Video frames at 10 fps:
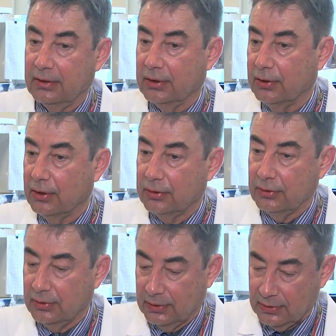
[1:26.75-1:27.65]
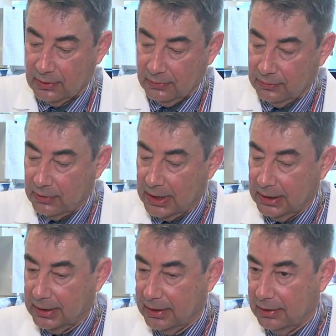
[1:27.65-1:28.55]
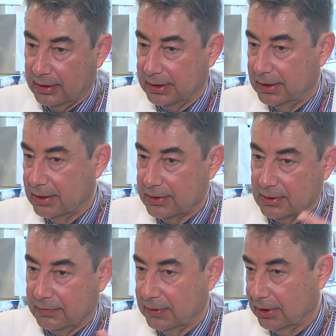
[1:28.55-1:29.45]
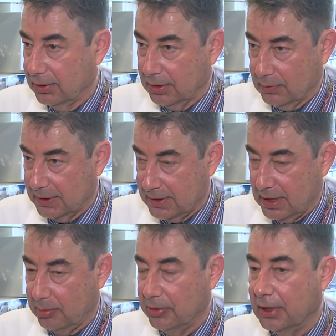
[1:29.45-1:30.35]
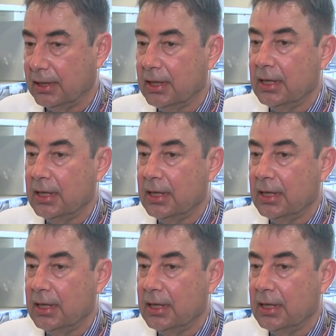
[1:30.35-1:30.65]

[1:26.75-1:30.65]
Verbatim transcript: You don't go through this sort of trial and error and years of not knowing what's happening.